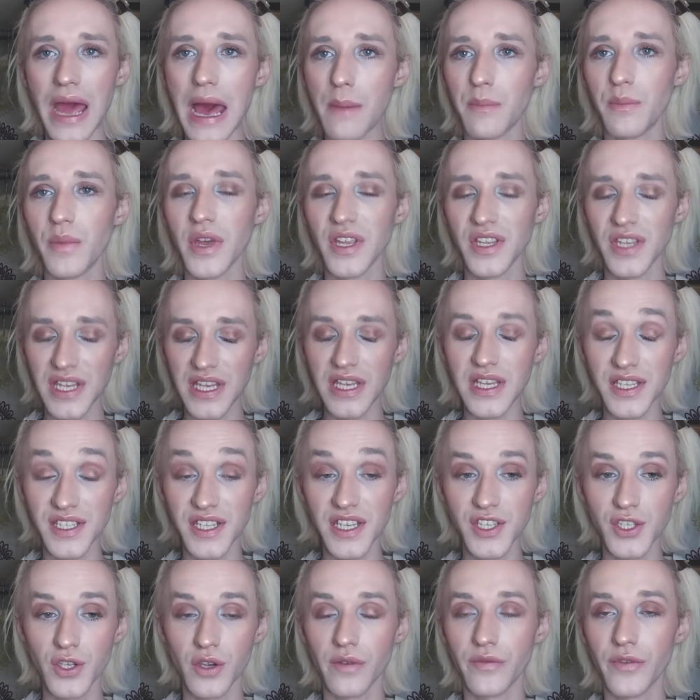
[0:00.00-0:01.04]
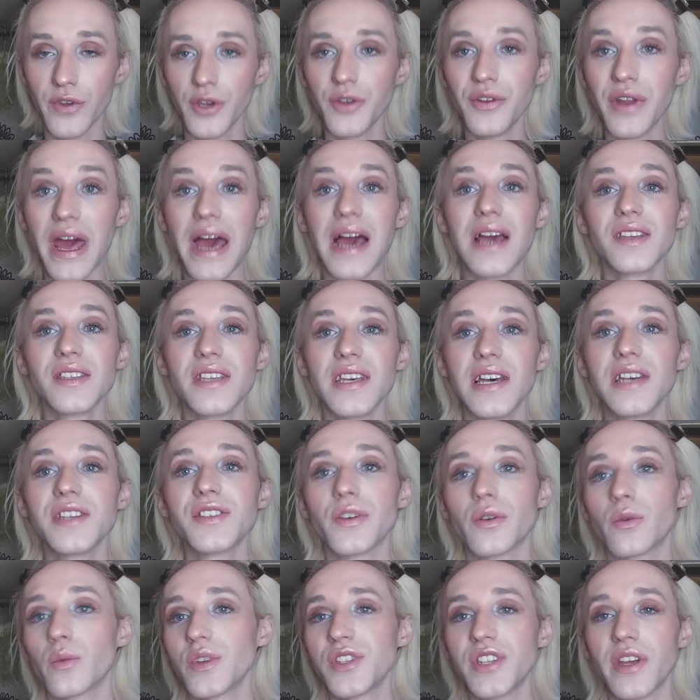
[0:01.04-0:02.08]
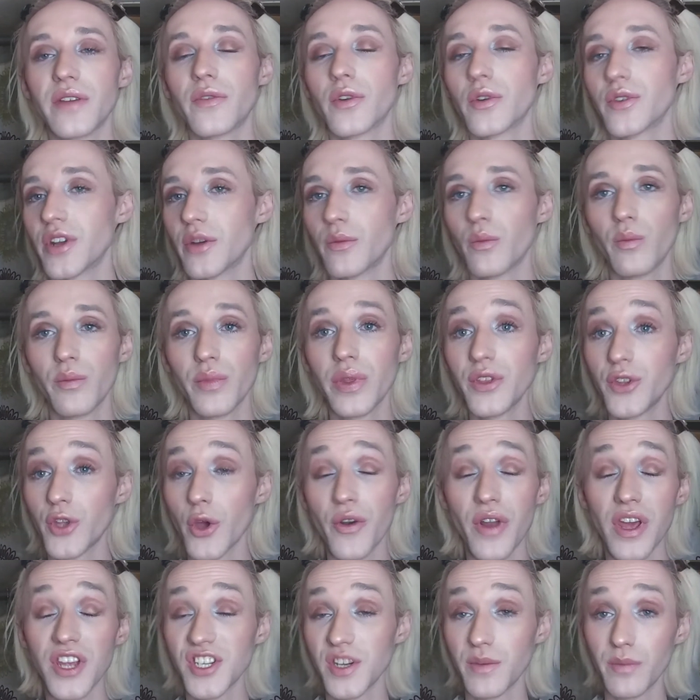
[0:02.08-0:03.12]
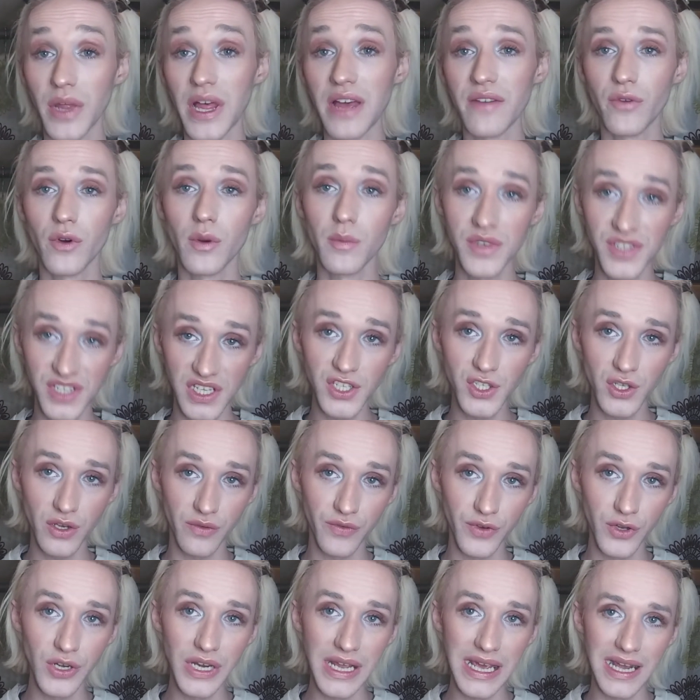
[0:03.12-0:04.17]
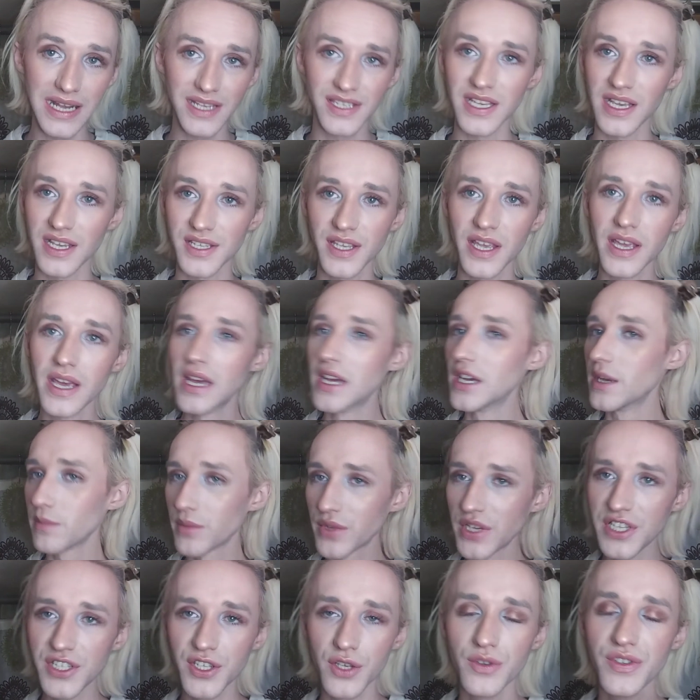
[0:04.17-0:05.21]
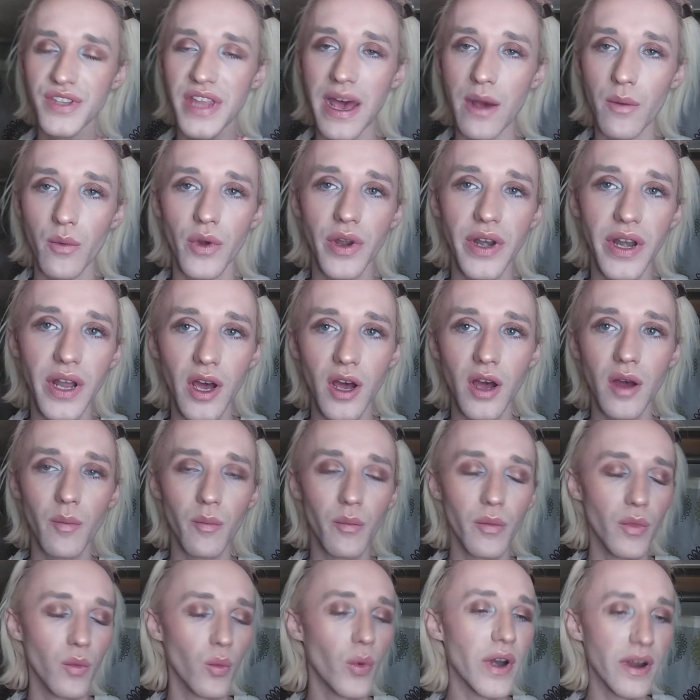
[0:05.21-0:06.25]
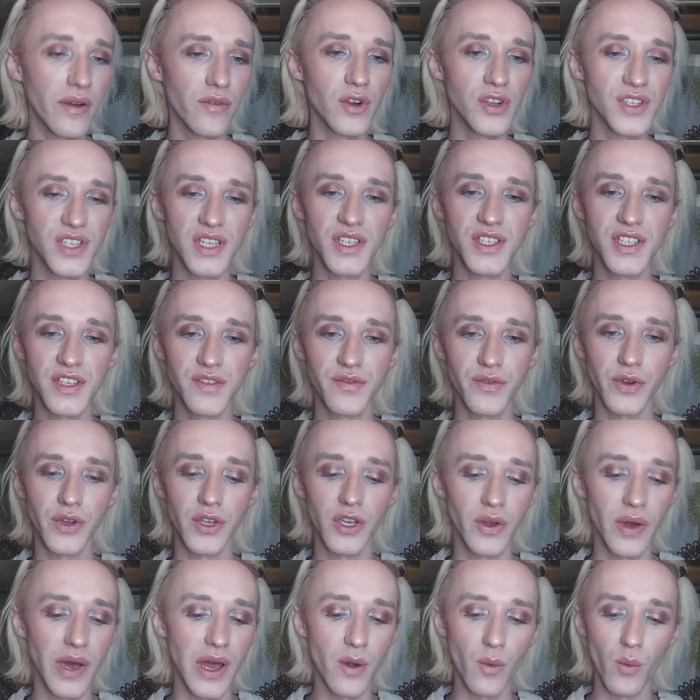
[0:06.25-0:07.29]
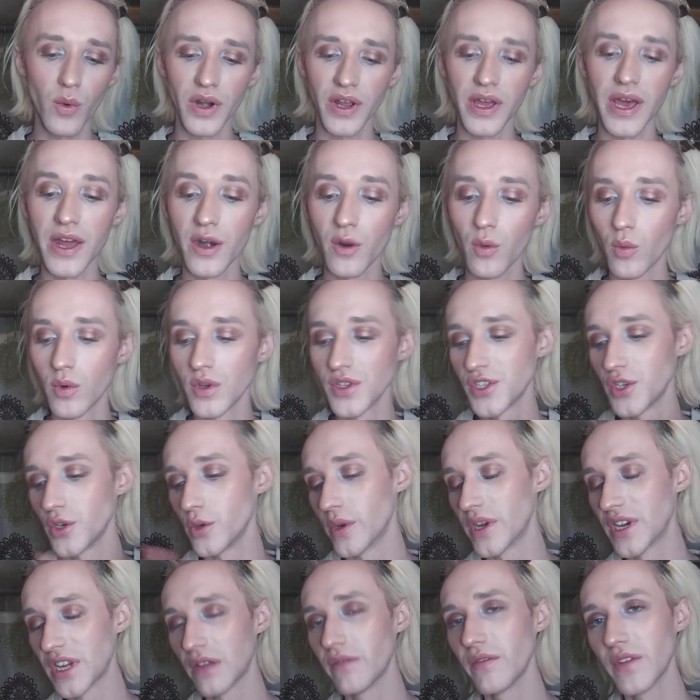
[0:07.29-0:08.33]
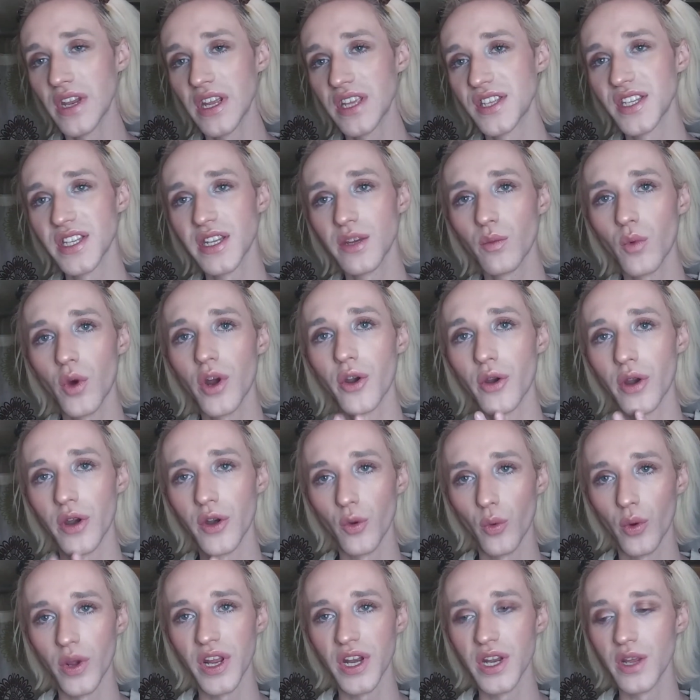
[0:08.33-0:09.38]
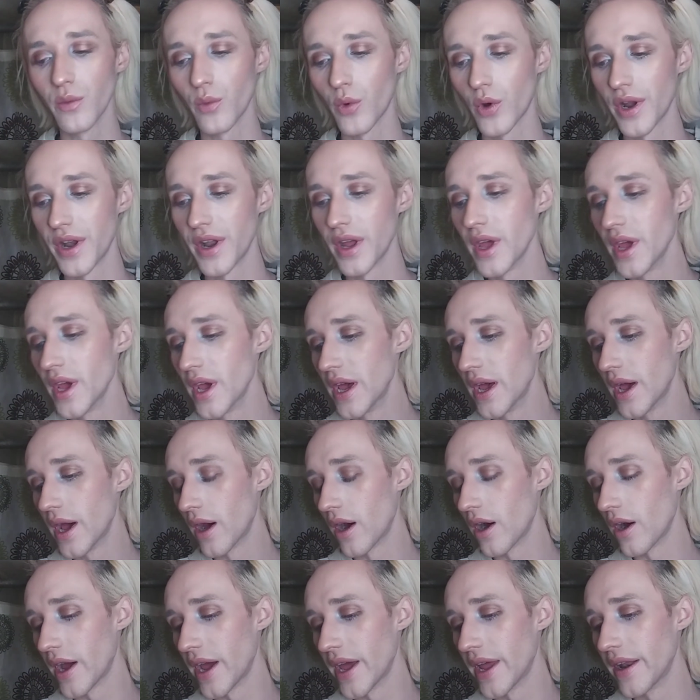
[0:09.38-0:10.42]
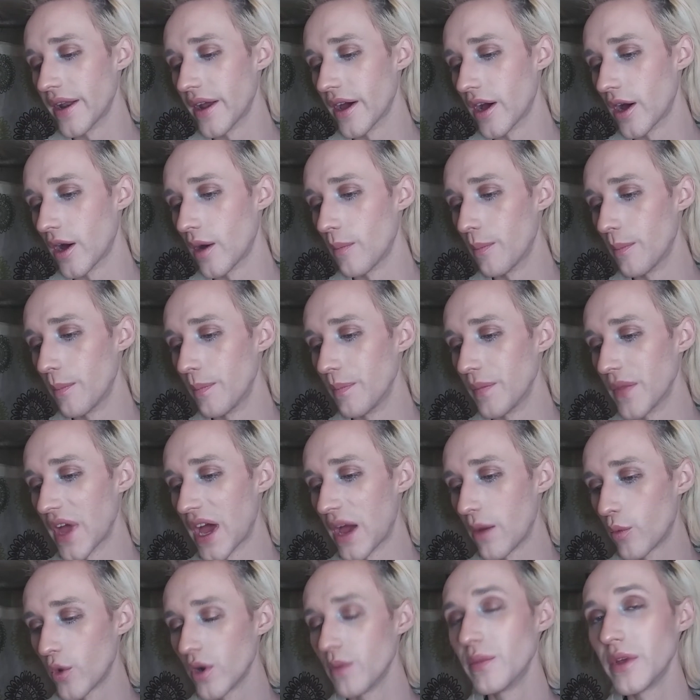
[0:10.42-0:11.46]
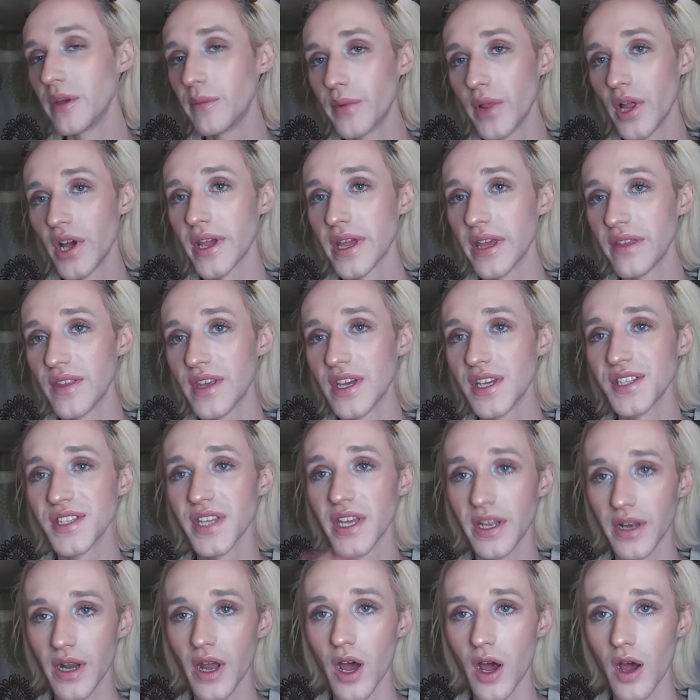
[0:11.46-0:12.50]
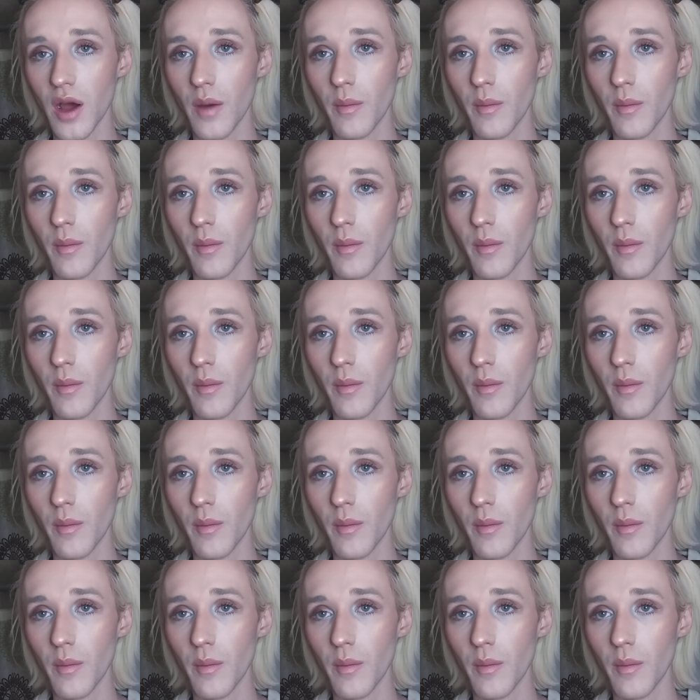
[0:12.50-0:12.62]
app is easier for you to access, or whichever donation platform is easier for you to access, please use that one. Whatever is easiest for you. I don't want to inconvenience anyone or annoy anyone, and I wouldn't be plugging this and